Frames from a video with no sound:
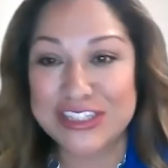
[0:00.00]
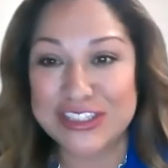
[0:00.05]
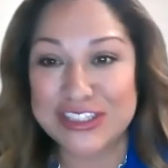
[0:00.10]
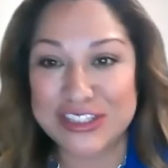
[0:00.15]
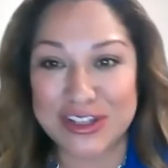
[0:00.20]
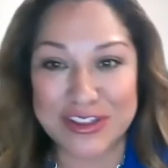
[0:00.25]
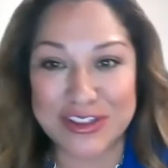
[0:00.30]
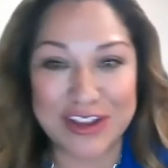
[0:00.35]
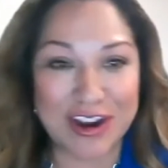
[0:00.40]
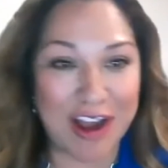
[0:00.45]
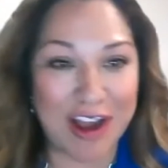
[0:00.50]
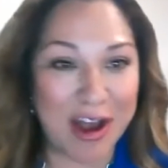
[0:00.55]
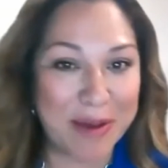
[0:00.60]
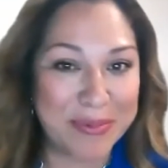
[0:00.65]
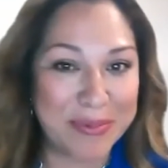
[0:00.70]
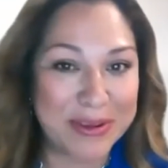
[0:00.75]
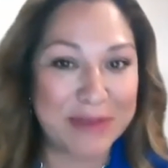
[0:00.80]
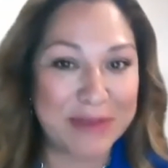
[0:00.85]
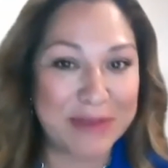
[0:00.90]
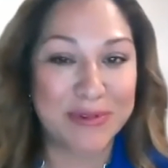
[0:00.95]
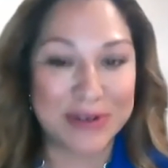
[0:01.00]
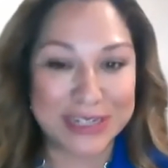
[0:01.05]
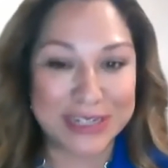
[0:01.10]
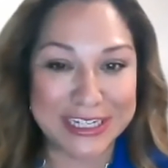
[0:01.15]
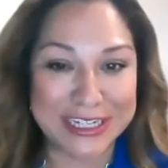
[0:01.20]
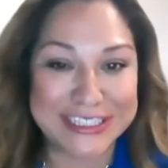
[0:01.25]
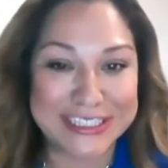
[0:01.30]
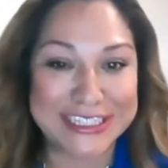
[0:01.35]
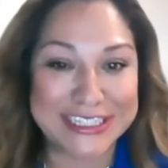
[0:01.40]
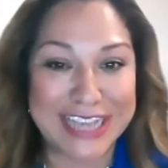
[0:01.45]
so they'll all be
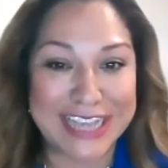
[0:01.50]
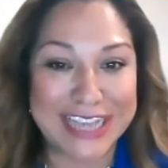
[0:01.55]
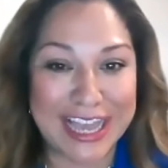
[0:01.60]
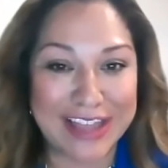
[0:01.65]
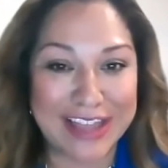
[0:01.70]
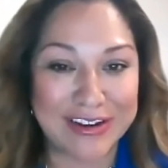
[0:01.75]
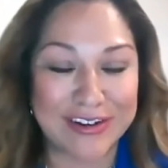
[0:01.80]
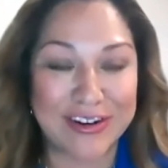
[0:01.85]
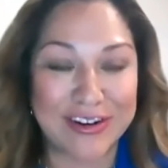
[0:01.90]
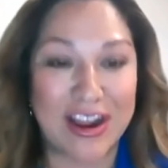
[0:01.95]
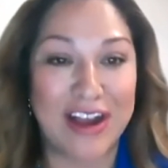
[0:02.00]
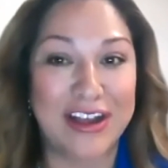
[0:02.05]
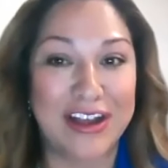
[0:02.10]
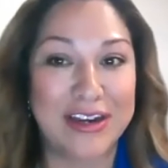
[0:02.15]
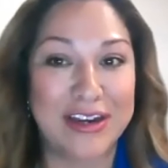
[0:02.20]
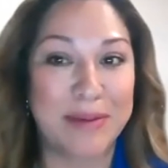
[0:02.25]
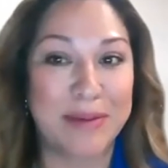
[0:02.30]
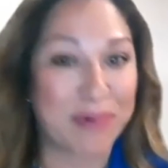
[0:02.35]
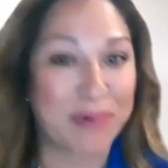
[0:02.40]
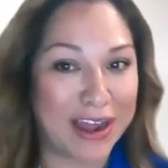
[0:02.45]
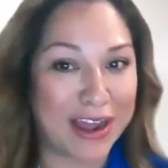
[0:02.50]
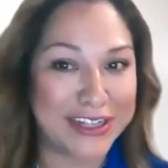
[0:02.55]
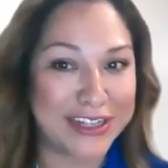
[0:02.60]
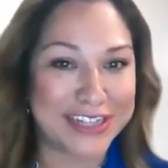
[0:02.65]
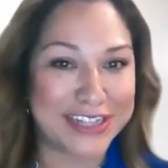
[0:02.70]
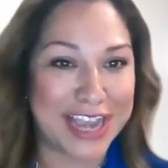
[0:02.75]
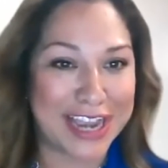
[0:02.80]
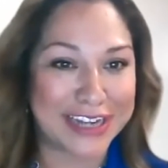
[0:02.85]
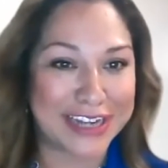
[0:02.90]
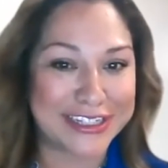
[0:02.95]
working together on a
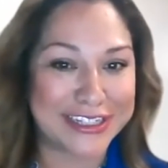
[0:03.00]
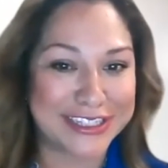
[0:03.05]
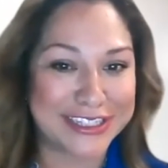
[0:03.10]
project